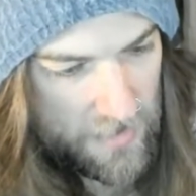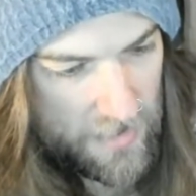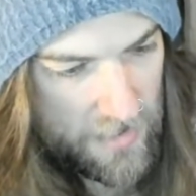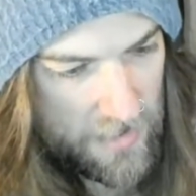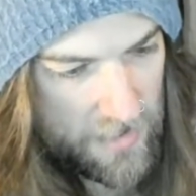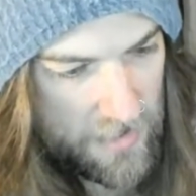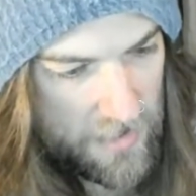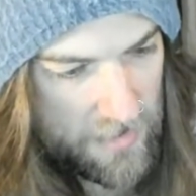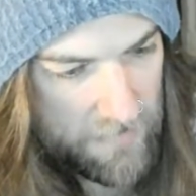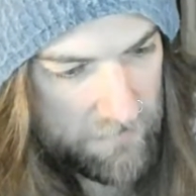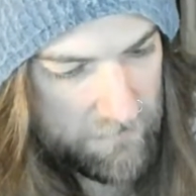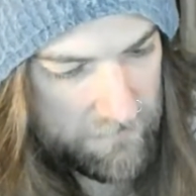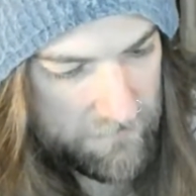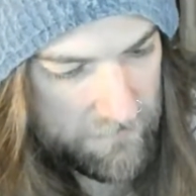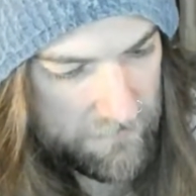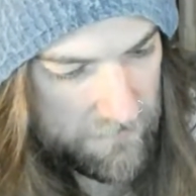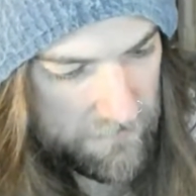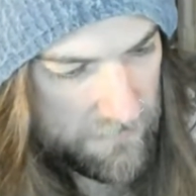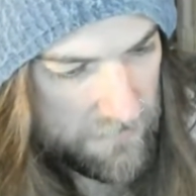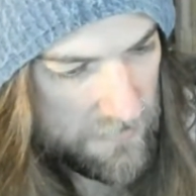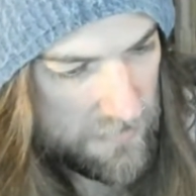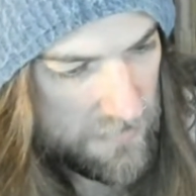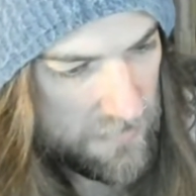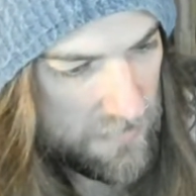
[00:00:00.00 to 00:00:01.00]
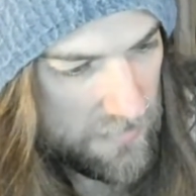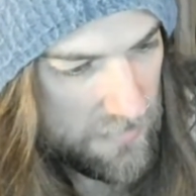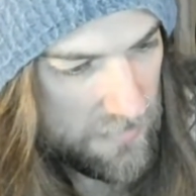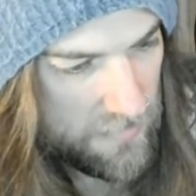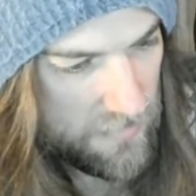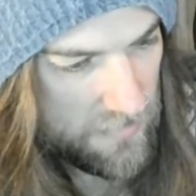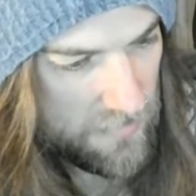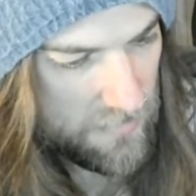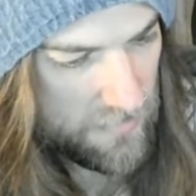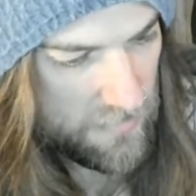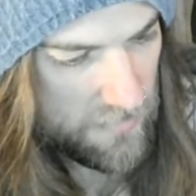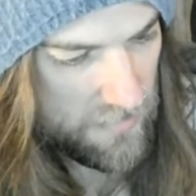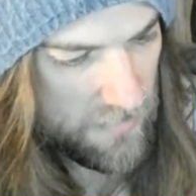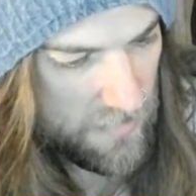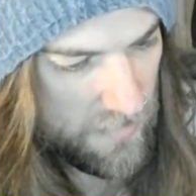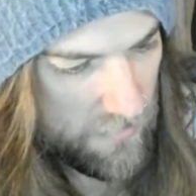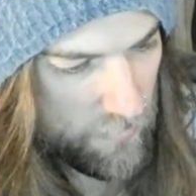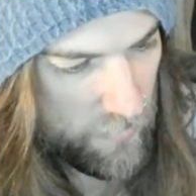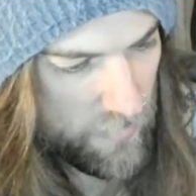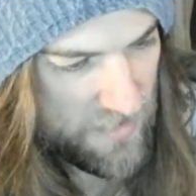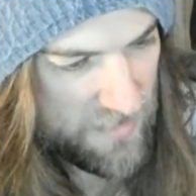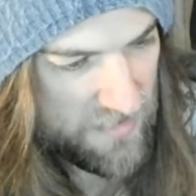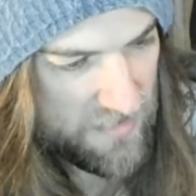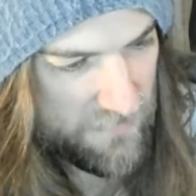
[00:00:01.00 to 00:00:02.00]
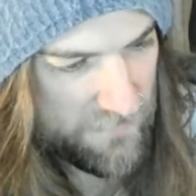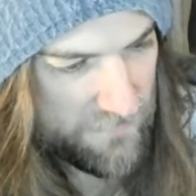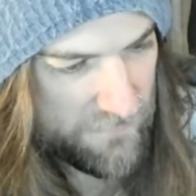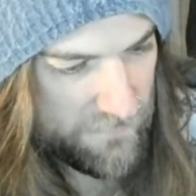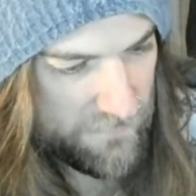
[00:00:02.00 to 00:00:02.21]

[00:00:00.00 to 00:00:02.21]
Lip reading: Oh, what the...